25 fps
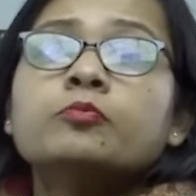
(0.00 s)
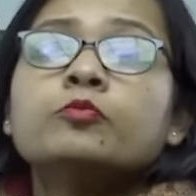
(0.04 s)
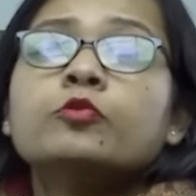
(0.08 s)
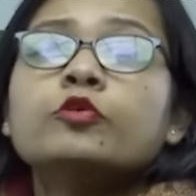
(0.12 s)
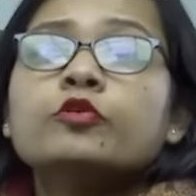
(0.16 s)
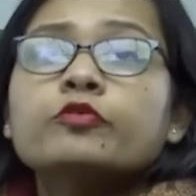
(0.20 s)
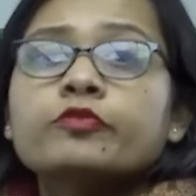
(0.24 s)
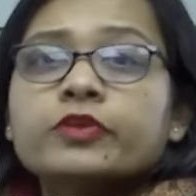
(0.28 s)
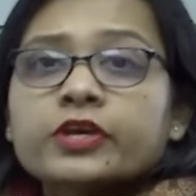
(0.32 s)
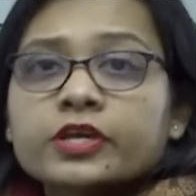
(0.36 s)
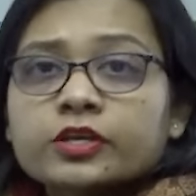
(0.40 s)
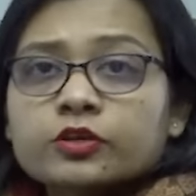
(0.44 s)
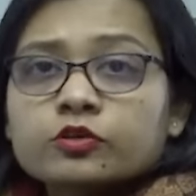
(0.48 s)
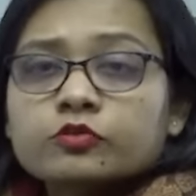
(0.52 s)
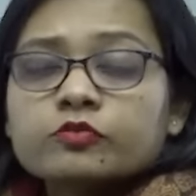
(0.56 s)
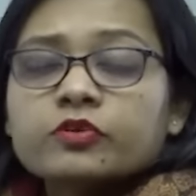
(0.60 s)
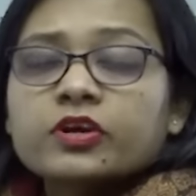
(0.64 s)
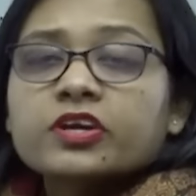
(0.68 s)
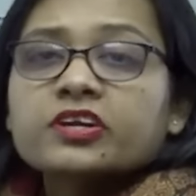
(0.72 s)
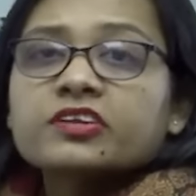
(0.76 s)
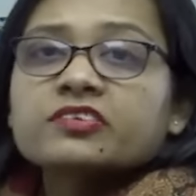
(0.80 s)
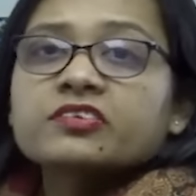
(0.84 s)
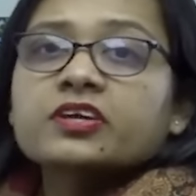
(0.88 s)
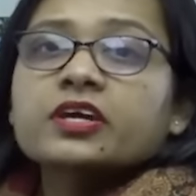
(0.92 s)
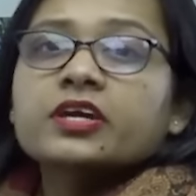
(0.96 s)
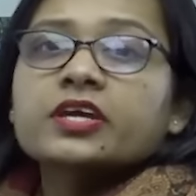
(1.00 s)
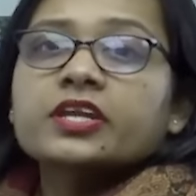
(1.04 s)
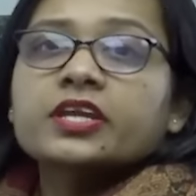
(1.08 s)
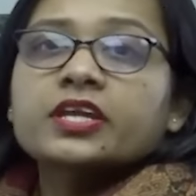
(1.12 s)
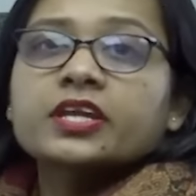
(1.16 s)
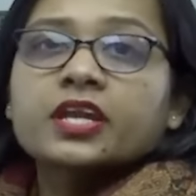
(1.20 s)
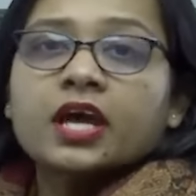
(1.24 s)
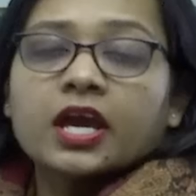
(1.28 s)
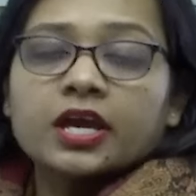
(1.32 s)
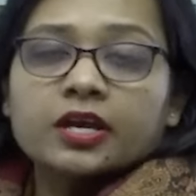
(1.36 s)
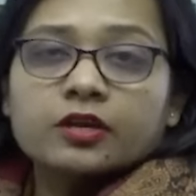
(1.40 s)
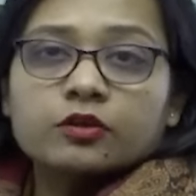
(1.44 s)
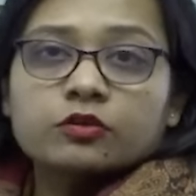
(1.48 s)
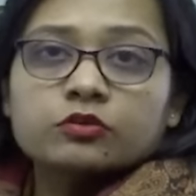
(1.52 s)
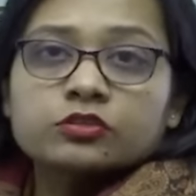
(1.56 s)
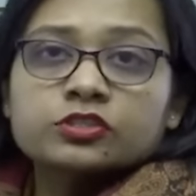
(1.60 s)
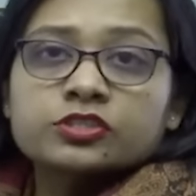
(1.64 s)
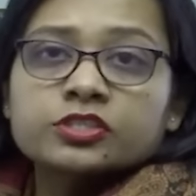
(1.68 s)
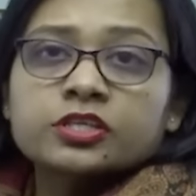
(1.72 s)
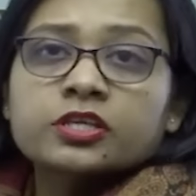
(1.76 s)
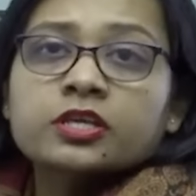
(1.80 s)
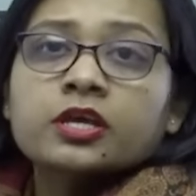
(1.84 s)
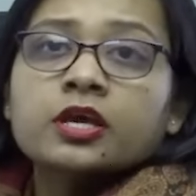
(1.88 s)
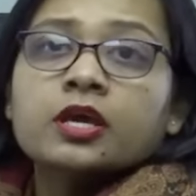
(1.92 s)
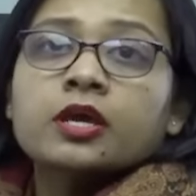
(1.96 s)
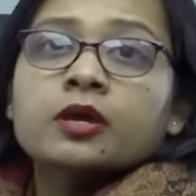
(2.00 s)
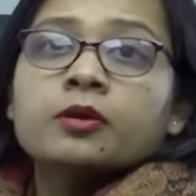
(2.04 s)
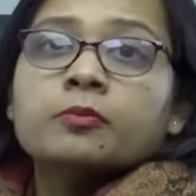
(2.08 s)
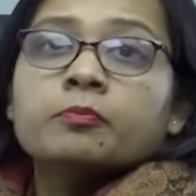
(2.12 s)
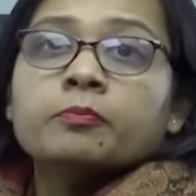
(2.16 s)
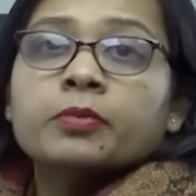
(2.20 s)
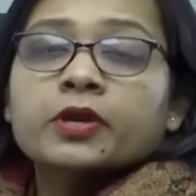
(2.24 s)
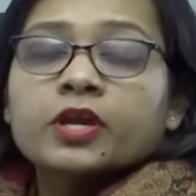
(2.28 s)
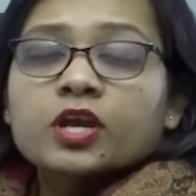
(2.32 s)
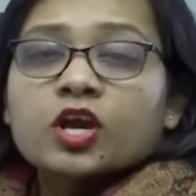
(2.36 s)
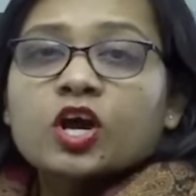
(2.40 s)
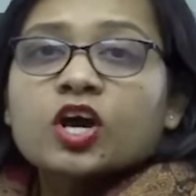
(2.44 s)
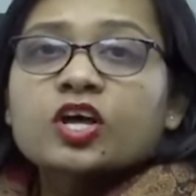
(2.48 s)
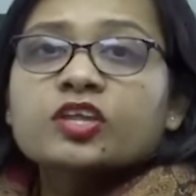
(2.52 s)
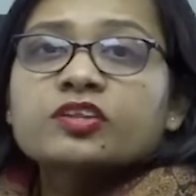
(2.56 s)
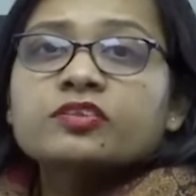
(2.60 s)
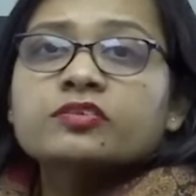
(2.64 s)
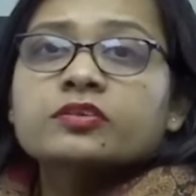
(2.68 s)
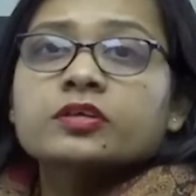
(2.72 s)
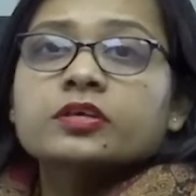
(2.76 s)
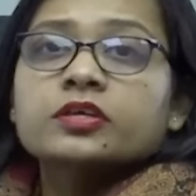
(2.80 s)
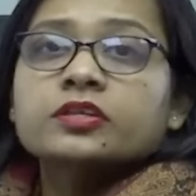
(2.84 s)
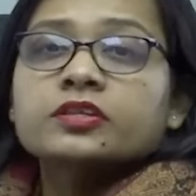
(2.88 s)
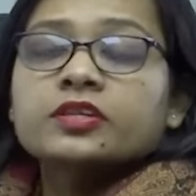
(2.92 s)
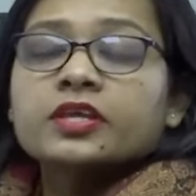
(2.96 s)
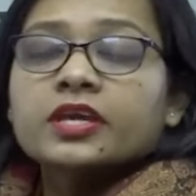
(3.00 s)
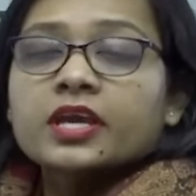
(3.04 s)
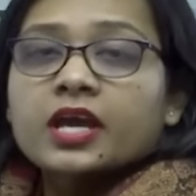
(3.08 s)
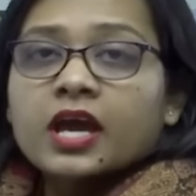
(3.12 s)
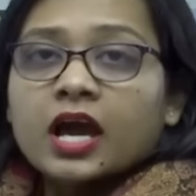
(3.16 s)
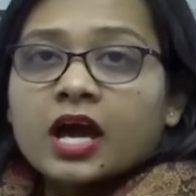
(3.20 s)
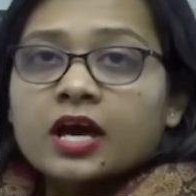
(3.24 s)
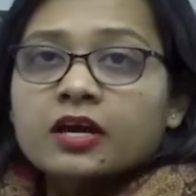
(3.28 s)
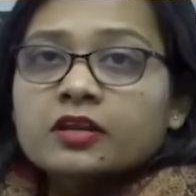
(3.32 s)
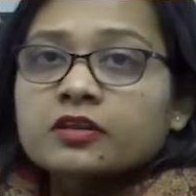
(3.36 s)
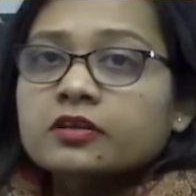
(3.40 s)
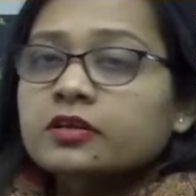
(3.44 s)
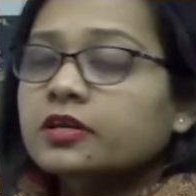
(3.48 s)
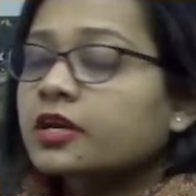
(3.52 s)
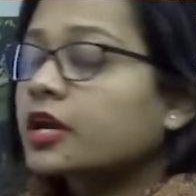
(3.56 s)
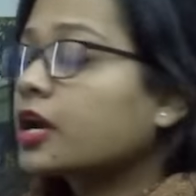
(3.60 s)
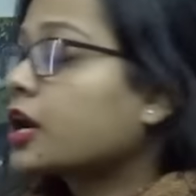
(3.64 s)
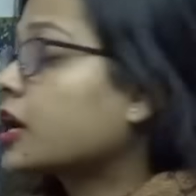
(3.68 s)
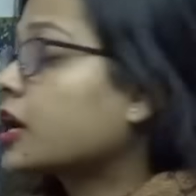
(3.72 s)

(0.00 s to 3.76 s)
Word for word: moving towards the green hydrogen because they are